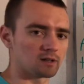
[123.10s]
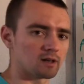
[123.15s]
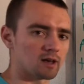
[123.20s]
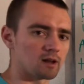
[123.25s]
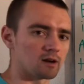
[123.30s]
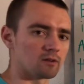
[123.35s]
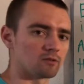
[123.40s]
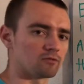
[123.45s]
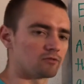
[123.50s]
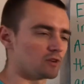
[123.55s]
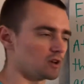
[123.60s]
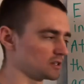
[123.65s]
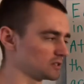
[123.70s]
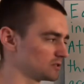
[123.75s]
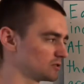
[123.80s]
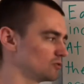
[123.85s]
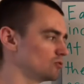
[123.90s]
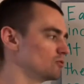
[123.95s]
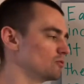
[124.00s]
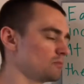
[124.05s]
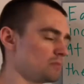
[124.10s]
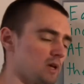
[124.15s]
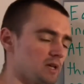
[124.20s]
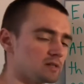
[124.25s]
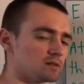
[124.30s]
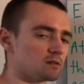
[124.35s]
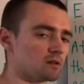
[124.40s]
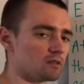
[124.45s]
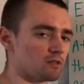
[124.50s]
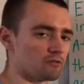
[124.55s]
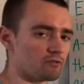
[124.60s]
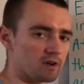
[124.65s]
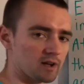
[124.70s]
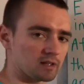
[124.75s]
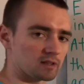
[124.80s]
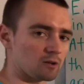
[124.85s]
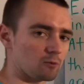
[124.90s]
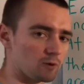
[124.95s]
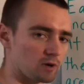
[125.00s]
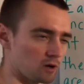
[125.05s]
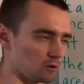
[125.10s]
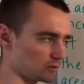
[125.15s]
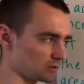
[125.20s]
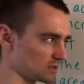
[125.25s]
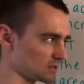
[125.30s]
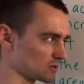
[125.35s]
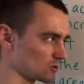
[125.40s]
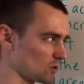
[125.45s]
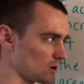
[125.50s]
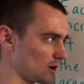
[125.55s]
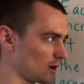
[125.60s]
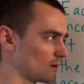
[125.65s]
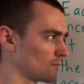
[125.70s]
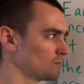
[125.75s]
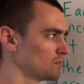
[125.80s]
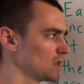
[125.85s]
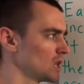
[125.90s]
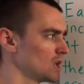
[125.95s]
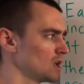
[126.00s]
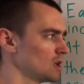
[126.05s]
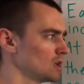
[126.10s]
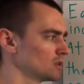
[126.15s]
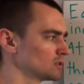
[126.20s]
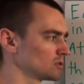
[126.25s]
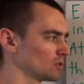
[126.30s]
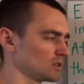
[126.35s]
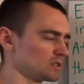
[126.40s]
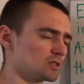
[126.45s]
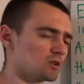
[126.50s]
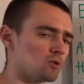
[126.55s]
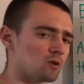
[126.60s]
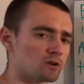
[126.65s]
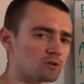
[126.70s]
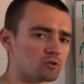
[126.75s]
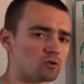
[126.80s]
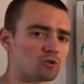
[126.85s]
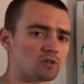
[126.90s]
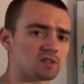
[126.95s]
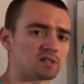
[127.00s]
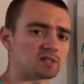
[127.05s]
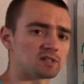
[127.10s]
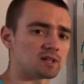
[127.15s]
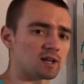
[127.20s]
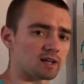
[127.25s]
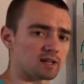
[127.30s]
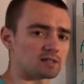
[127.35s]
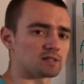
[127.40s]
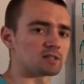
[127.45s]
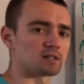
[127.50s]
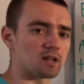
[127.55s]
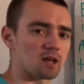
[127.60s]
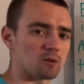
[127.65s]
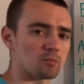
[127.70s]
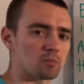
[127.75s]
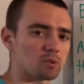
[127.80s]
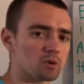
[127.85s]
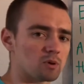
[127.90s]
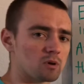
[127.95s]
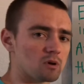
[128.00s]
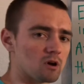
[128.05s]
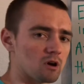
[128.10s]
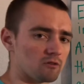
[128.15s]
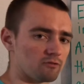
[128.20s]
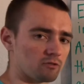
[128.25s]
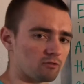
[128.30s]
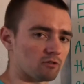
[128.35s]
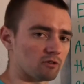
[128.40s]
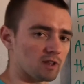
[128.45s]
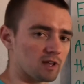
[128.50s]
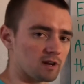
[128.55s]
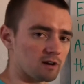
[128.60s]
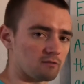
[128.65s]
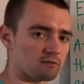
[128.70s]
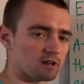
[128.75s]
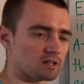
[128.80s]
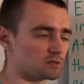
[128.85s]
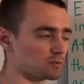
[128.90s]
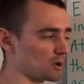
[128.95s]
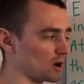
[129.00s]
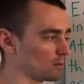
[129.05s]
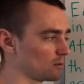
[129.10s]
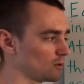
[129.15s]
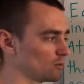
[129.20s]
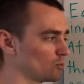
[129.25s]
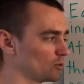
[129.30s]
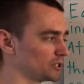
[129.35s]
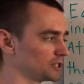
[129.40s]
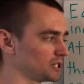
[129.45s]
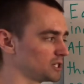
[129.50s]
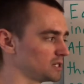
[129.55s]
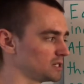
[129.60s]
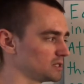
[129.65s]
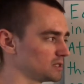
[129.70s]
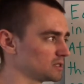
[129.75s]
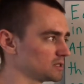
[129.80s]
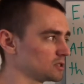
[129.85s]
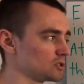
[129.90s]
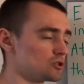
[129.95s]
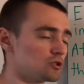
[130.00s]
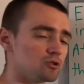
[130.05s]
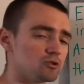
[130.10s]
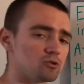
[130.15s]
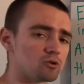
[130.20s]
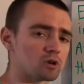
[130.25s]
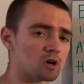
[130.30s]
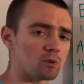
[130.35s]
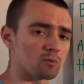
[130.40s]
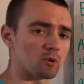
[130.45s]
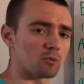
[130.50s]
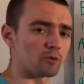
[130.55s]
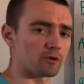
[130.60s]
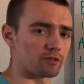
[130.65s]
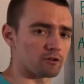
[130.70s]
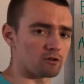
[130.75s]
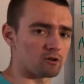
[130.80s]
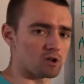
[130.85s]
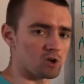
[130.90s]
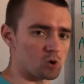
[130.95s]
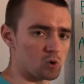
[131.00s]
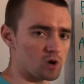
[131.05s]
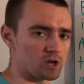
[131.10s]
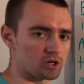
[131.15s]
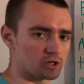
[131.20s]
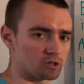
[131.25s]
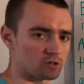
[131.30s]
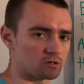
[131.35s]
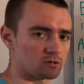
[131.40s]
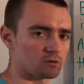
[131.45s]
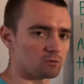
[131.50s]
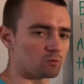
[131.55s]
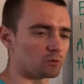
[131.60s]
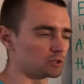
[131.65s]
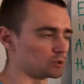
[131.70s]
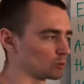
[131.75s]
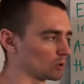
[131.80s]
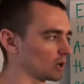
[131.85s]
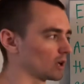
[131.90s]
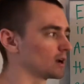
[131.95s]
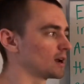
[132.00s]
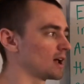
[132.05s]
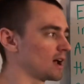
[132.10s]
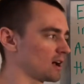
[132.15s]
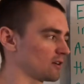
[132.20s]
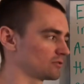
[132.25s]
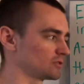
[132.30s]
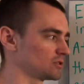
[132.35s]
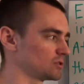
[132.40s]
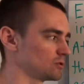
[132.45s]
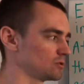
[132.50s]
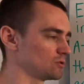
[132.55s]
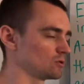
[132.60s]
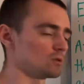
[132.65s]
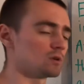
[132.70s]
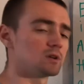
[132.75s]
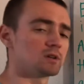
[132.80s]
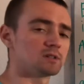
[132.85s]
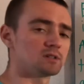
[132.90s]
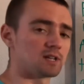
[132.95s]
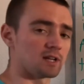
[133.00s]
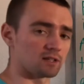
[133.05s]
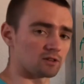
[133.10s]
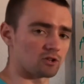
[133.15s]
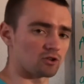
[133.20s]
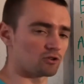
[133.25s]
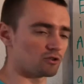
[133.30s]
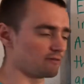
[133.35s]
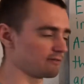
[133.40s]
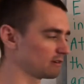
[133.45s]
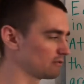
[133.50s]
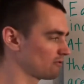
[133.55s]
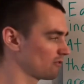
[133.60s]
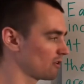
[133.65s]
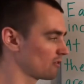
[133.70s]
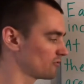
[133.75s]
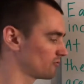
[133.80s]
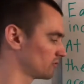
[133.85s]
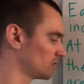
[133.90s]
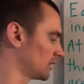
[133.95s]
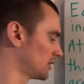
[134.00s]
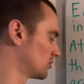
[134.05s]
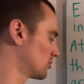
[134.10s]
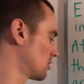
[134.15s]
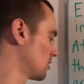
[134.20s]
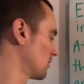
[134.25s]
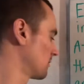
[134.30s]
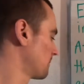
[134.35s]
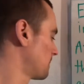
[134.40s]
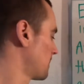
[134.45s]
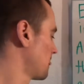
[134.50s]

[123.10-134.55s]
kind of assume based on the fact that we know it's a square. So let's go on to the second step of a related rates problem, which is to come up with your equation, which we're going to have to take the derivative of later on.